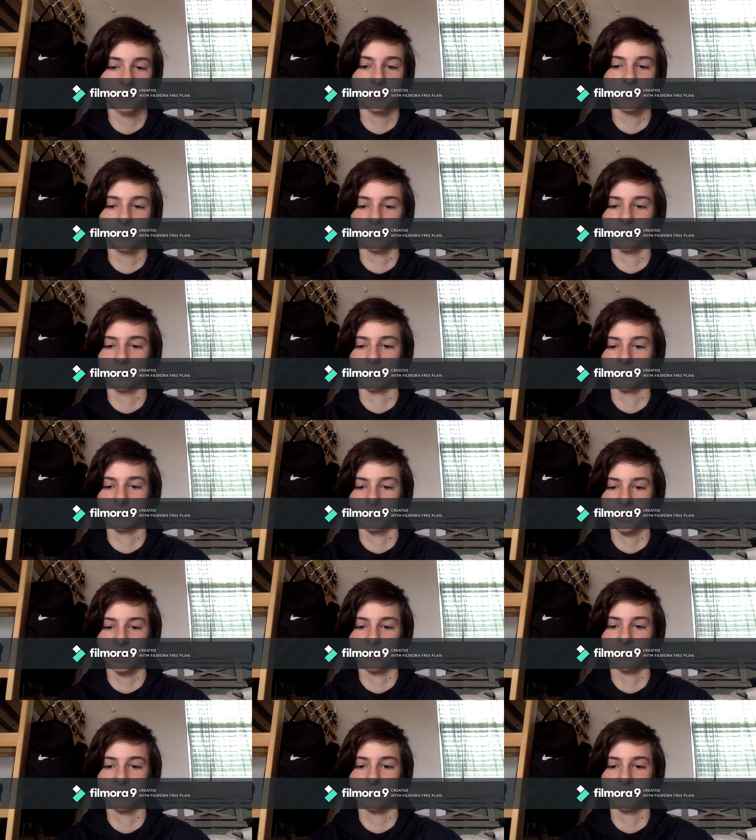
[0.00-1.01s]
I'm
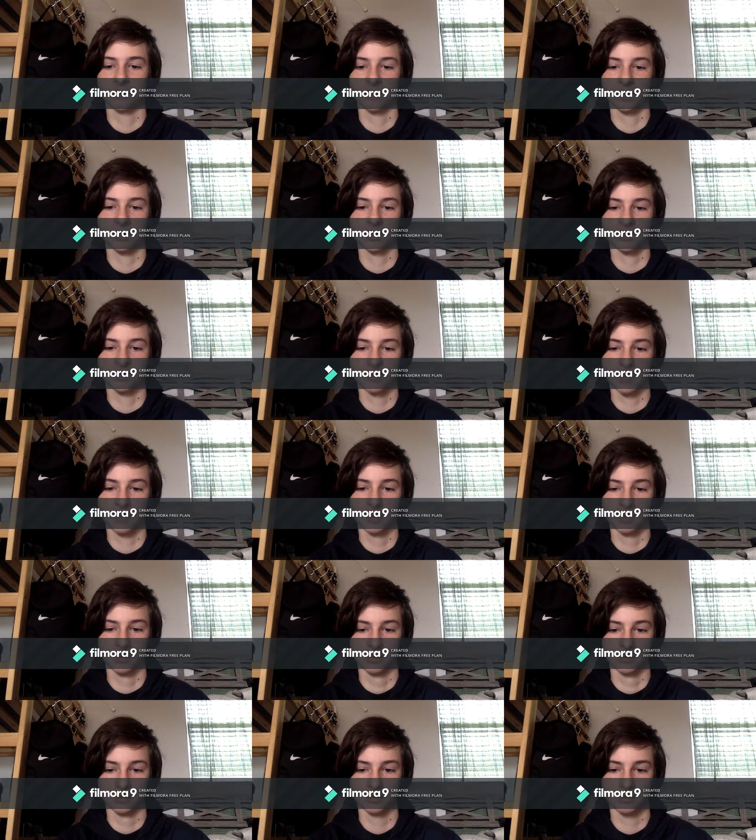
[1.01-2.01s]
using Sanskrit for this
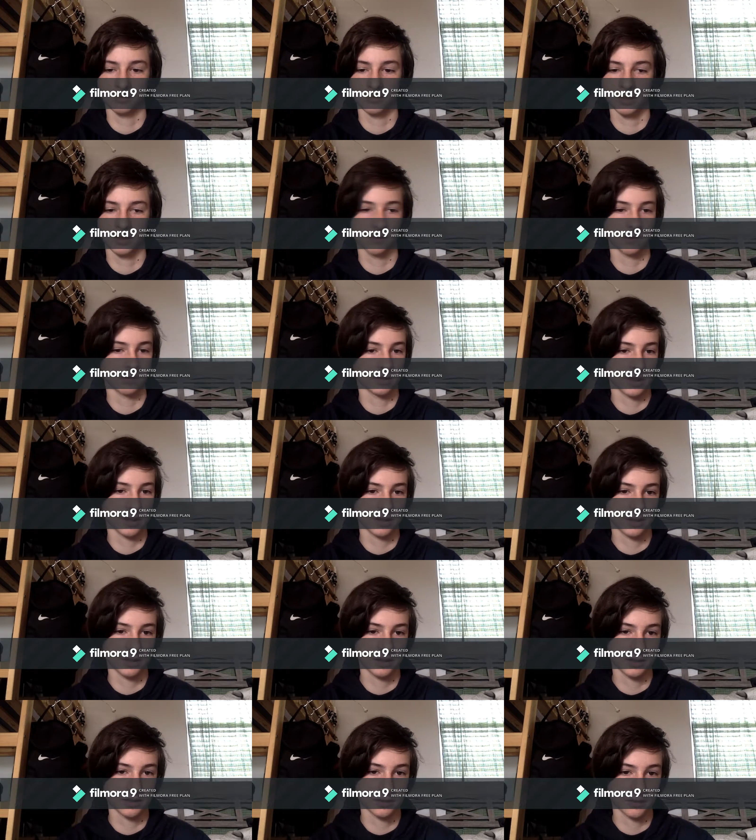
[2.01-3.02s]
example, in
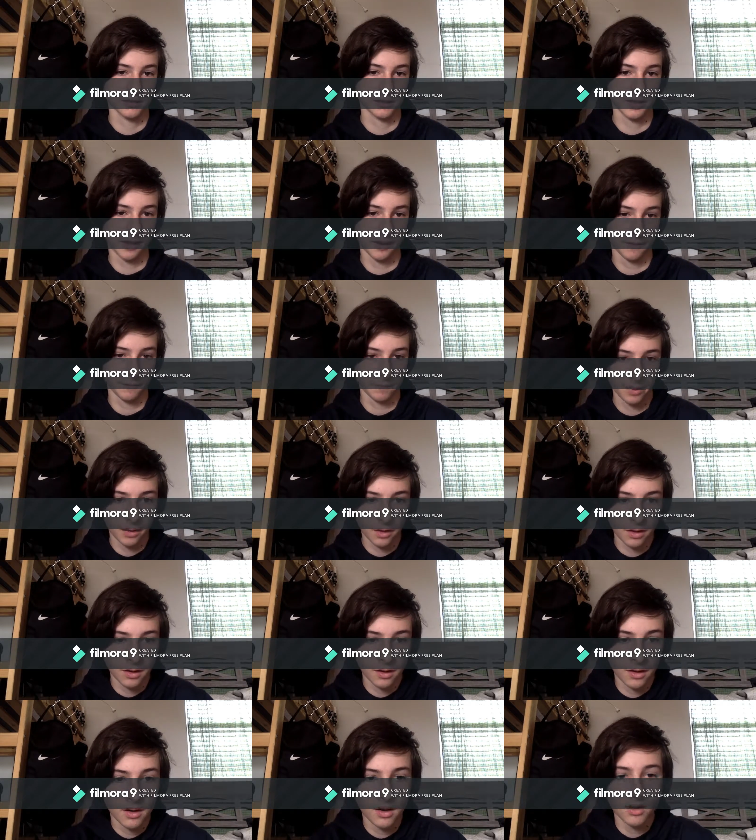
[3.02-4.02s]
case I didn't already say.
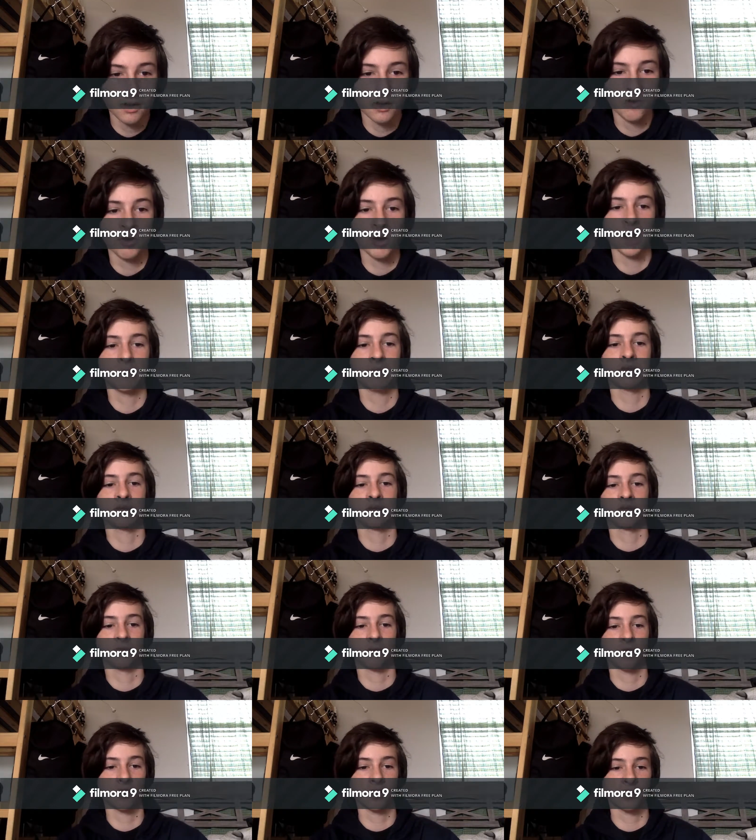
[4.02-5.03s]
Rama
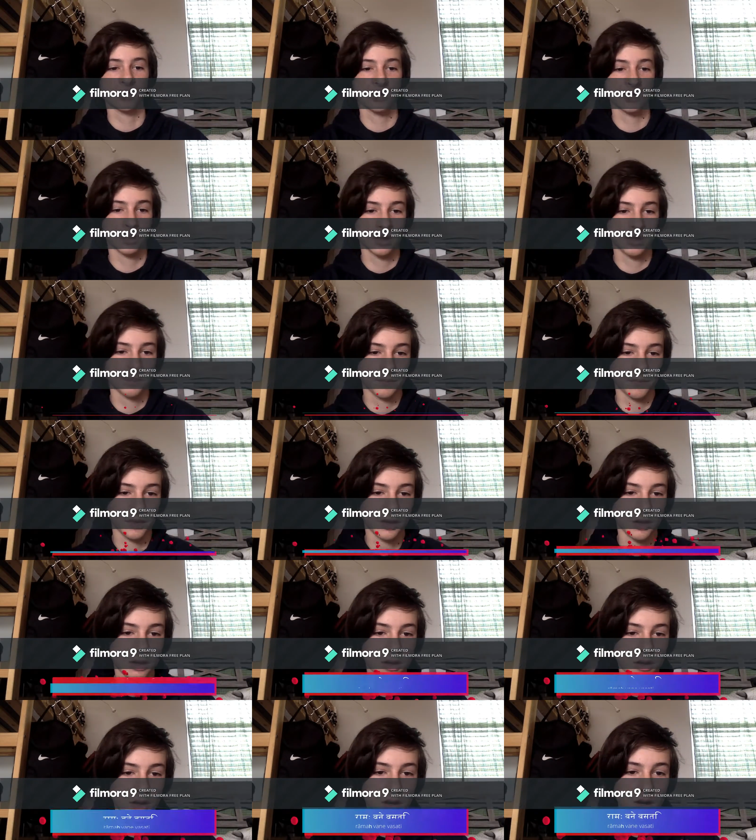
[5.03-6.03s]
is in the forest.
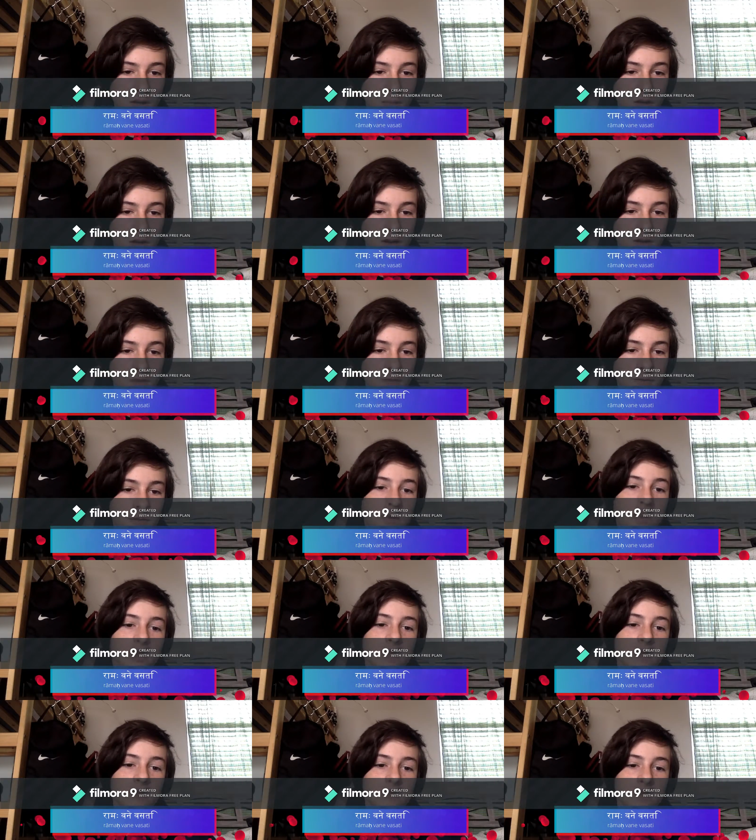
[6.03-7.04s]
Rama
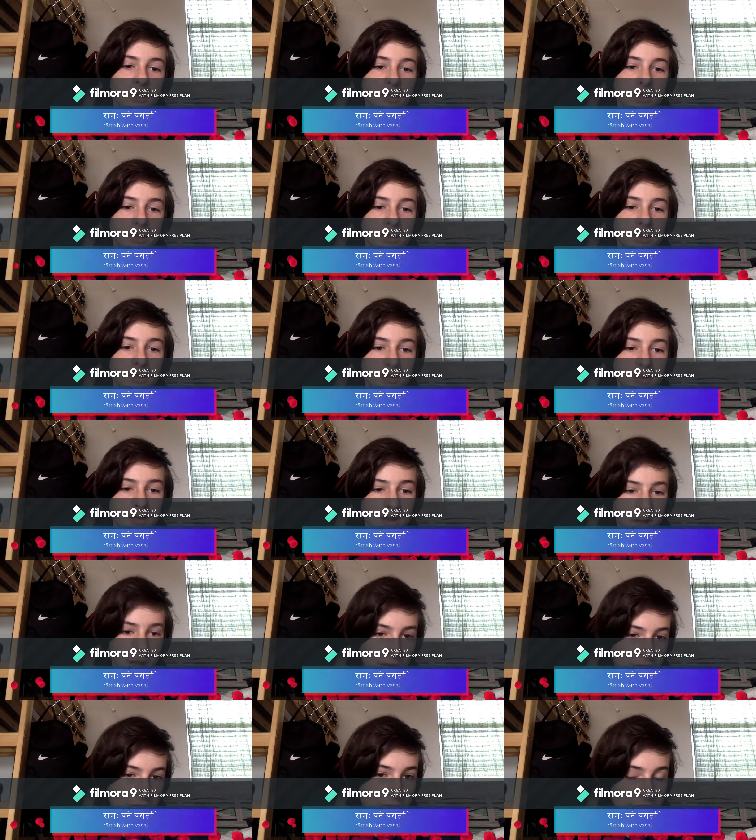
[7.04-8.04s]
vane vashati.
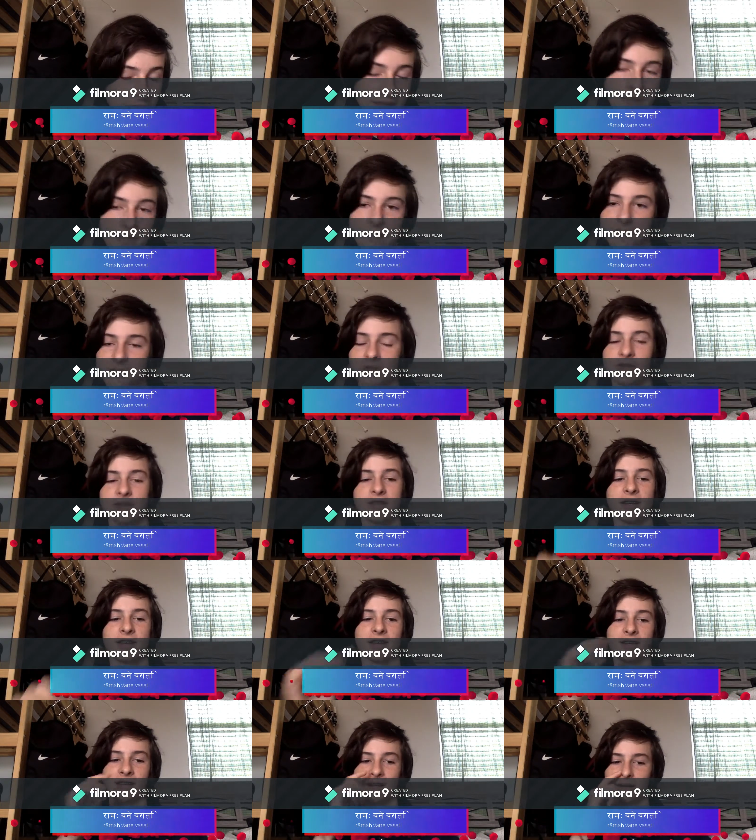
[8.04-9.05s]
I think that's how
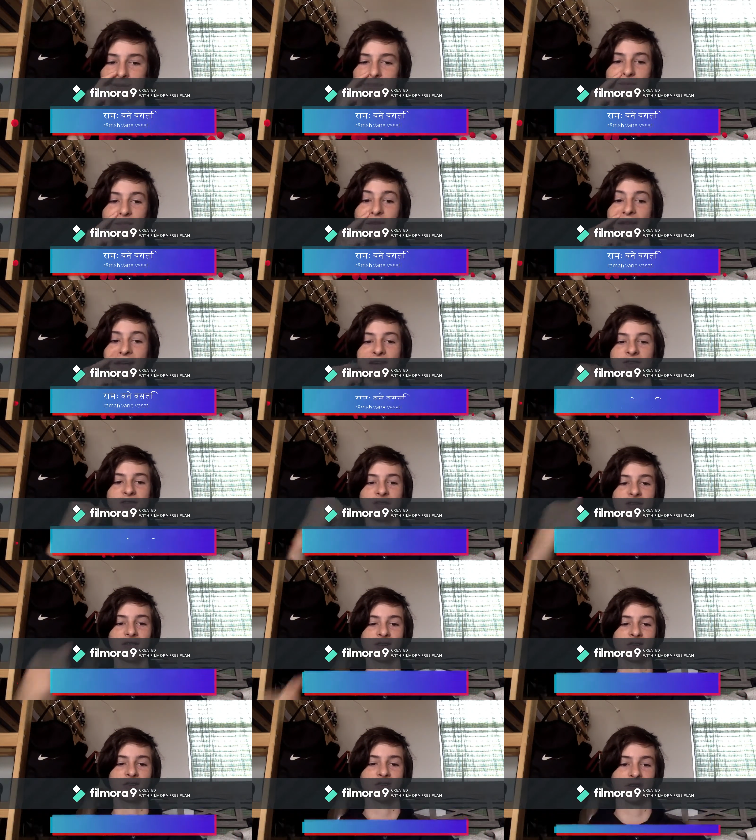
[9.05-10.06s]
you say it. I'm
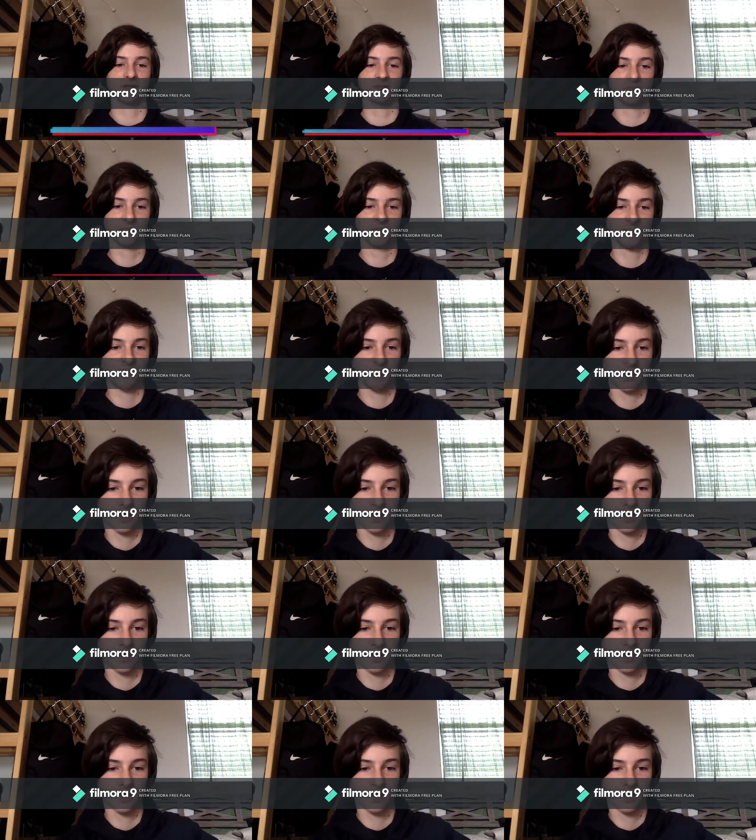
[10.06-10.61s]
actually not sure.